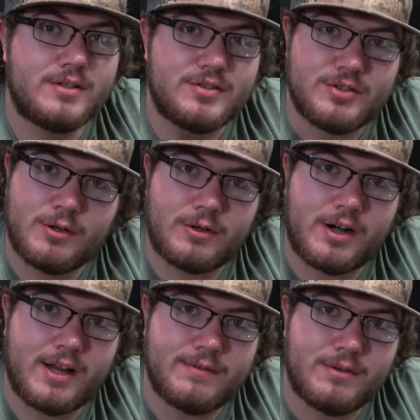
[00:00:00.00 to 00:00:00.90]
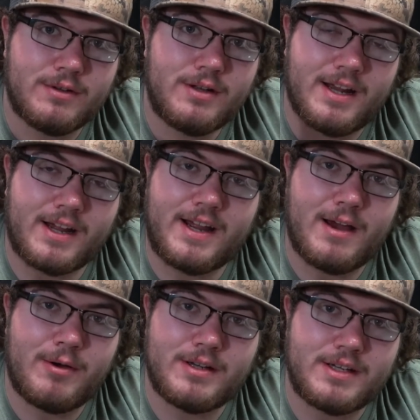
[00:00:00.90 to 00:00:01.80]
so grateful, and I
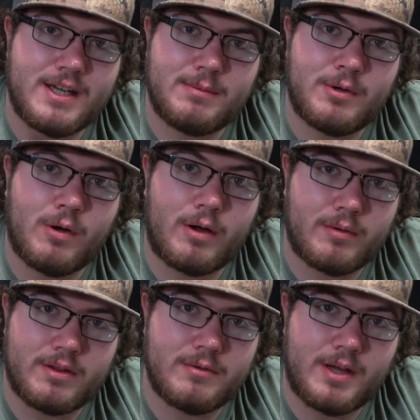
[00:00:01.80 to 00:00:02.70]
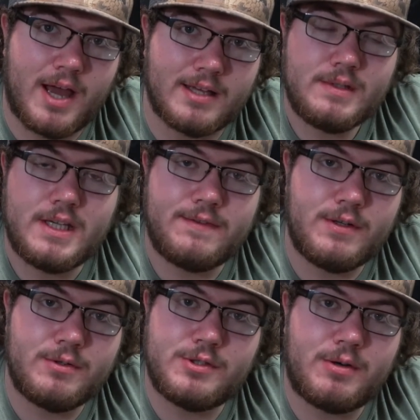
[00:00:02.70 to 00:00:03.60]
can't wait to keep growing with you guys. If
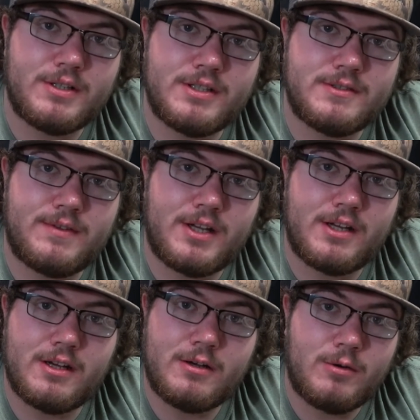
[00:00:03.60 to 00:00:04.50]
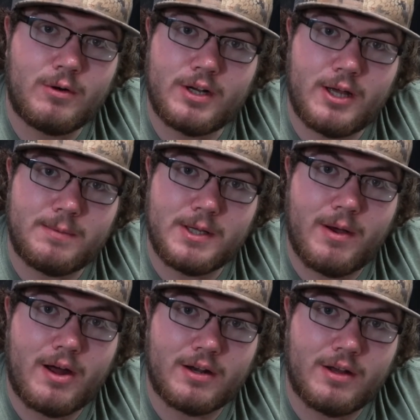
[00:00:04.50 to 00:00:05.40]
you enjoyed this video or it helped you
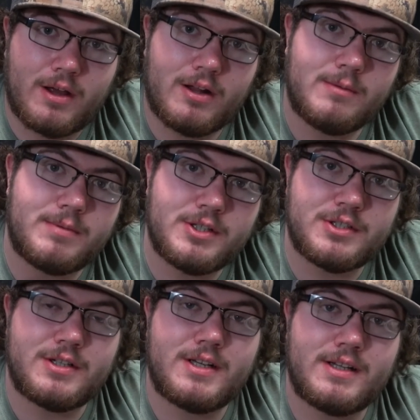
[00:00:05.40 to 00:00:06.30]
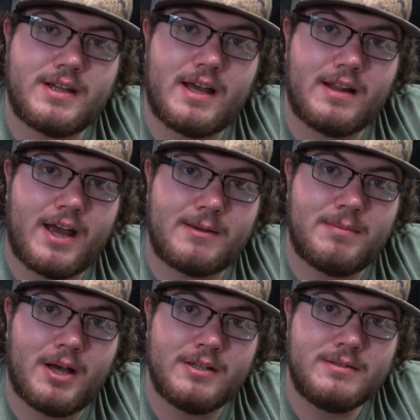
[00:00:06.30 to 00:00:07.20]
out at all, be sure to hit that like
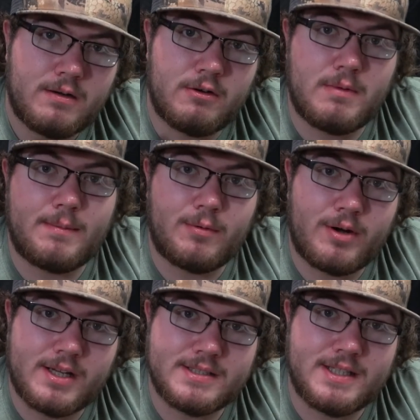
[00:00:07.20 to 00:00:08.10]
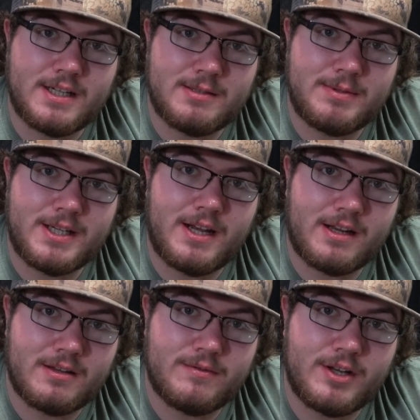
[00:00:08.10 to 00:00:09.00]
button. Remember what I said at the
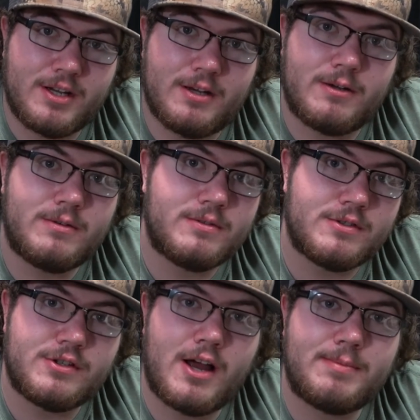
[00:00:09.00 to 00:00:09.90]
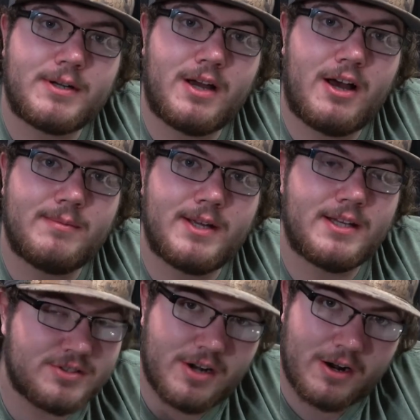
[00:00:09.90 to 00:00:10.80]
beginning of the video. Drop a
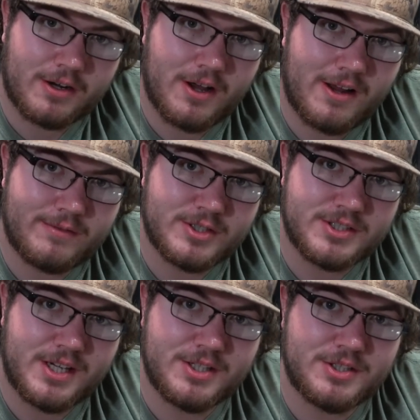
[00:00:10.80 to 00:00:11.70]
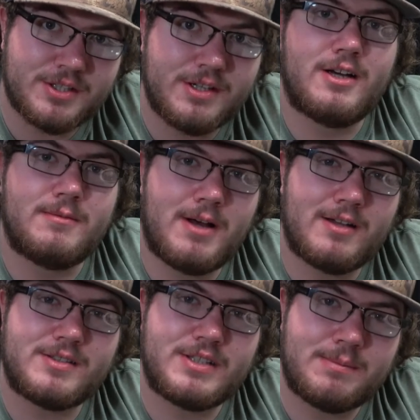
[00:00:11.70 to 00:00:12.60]
comment, start a conversation
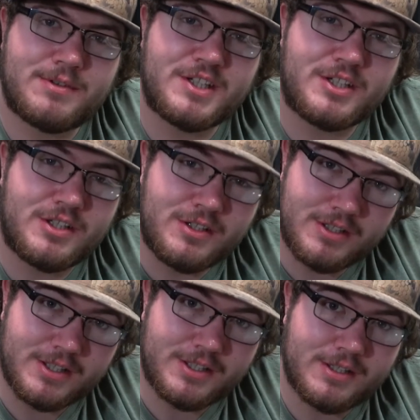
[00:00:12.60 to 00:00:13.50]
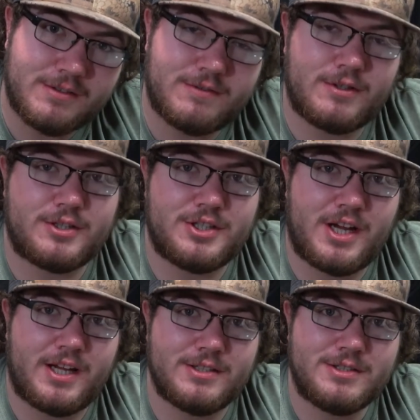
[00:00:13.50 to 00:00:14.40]
about something good for a
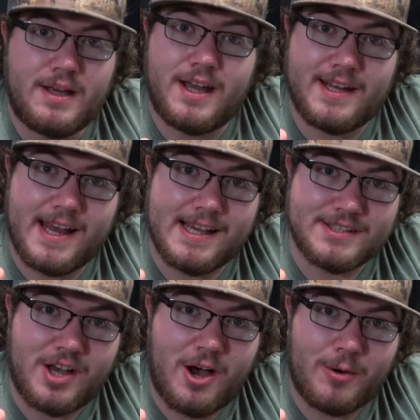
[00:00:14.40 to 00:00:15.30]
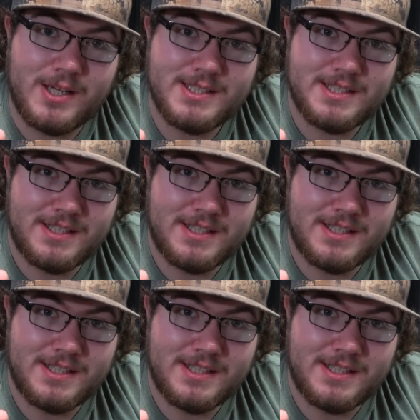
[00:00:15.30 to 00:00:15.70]
change. And as always,